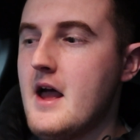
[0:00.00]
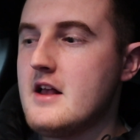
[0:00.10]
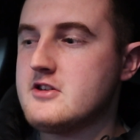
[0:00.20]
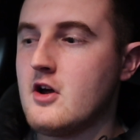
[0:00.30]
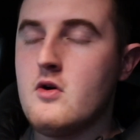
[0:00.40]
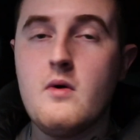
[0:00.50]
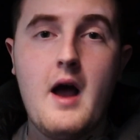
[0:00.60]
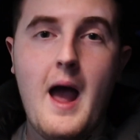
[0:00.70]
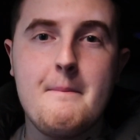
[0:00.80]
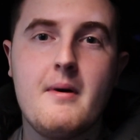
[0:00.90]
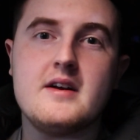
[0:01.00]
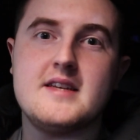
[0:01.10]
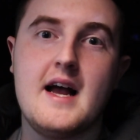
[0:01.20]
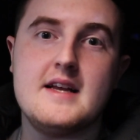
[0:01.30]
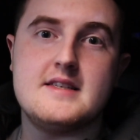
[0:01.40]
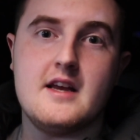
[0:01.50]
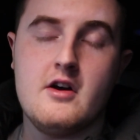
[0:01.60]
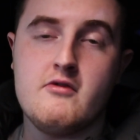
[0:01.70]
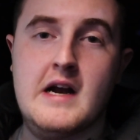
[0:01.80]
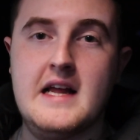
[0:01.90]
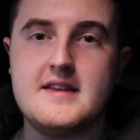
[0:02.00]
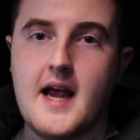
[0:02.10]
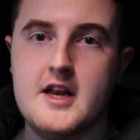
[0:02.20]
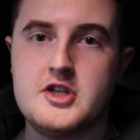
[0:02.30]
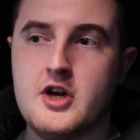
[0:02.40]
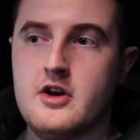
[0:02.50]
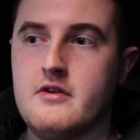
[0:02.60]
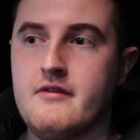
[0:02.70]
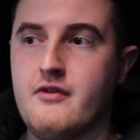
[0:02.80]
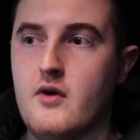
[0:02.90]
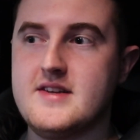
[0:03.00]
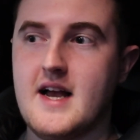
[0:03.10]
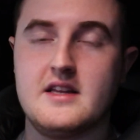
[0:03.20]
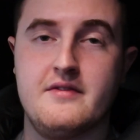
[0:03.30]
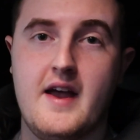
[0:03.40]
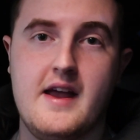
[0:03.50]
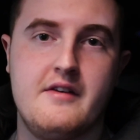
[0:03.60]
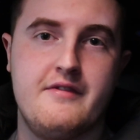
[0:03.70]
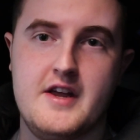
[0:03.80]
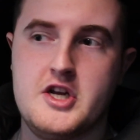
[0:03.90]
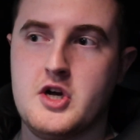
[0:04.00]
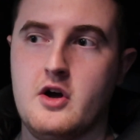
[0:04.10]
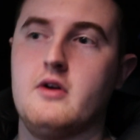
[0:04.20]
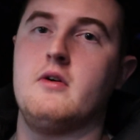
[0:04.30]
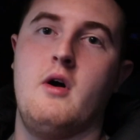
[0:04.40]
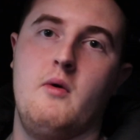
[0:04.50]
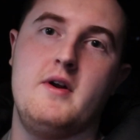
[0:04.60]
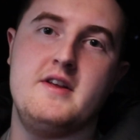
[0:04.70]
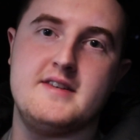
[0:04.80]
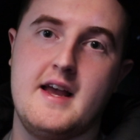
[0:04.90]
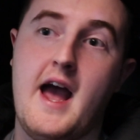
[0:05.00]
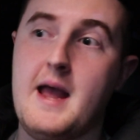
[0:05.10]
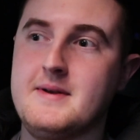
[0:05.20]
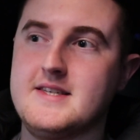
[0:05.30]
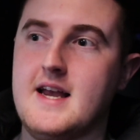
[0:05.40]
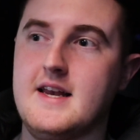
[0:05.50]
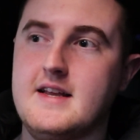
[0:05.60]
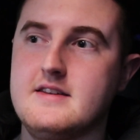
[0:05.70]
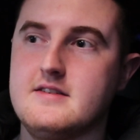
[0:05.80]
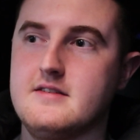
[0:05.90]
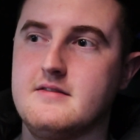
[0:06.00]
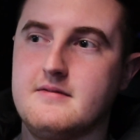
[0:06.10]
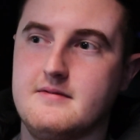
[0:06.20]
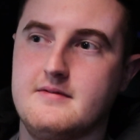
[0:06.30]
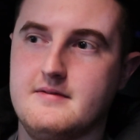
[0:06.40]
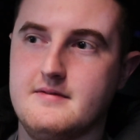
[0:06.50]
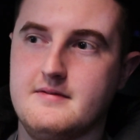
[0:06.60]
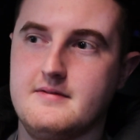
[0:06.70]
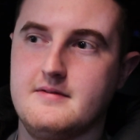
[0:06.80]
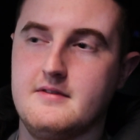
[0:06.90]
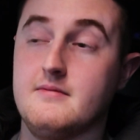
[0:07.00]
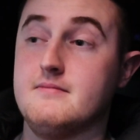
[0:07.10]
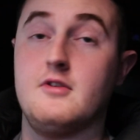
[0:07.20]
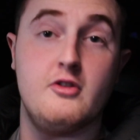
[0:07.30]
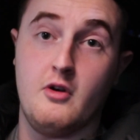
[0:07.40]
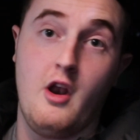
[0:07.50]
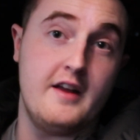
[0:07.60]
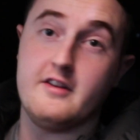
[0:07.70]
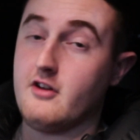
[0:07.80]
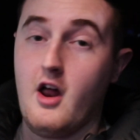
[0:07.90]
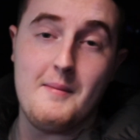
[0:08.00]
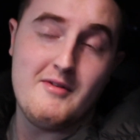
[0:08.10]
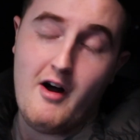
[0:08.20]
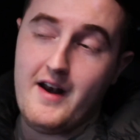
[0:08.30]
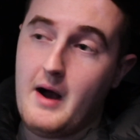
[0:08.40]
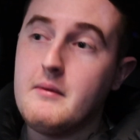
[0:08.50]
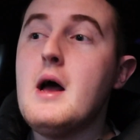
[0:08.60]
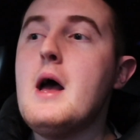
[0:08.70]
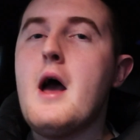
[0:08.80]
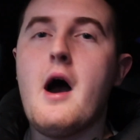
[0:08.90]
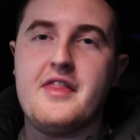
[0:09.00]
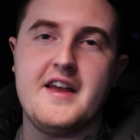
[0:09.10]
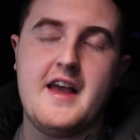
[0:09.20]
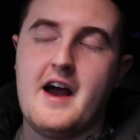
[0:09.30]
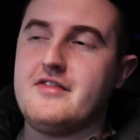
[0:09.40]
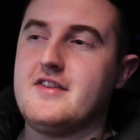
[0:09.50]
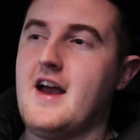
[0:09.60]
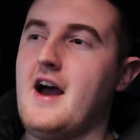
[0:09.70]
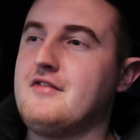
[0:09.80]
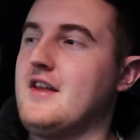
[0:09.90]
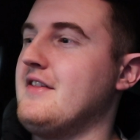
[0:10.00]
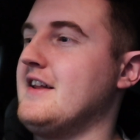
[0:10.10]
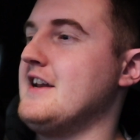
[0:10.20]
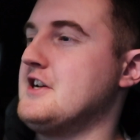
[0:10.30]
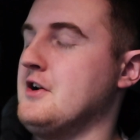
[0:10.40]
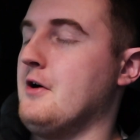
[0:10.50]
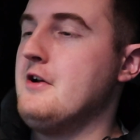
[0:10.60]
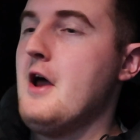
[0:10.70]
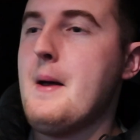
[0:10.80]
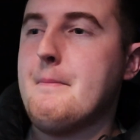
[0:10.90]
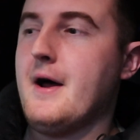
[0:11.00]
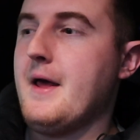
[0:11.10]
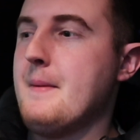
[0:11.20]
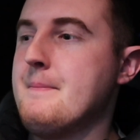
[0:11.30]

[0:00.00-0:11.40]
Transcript: So MBUX has a really intelligent voice activated feature when you say, "Hey Mercedes." It doesn't like me right now. I think you have to have the ignition on, but